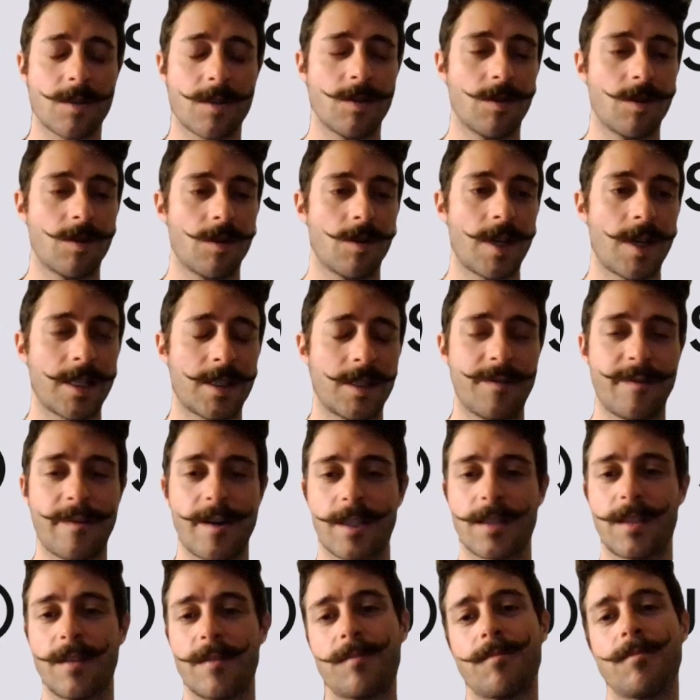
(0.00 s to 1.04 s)
So like the
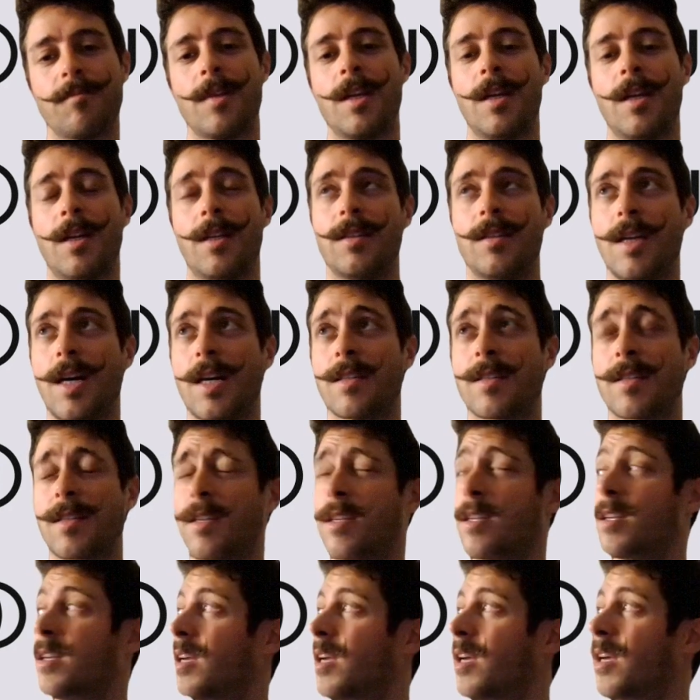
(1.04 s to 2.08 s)
fact that Dusk
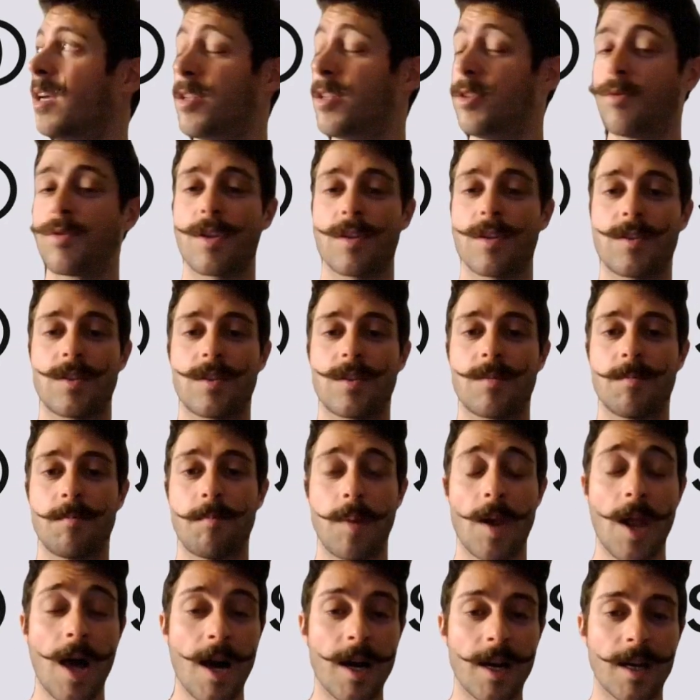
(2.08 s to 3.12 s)
uses
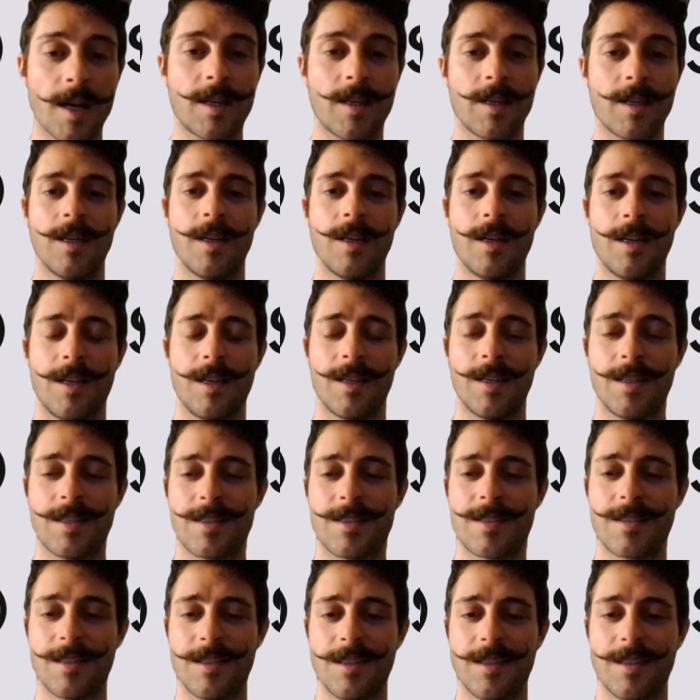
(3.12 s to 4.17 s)
Planck,
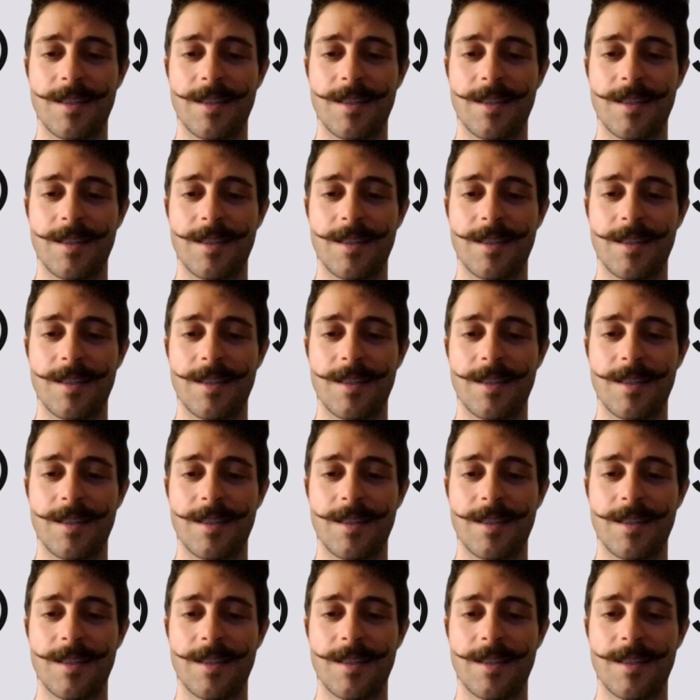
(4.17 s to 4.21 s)
it's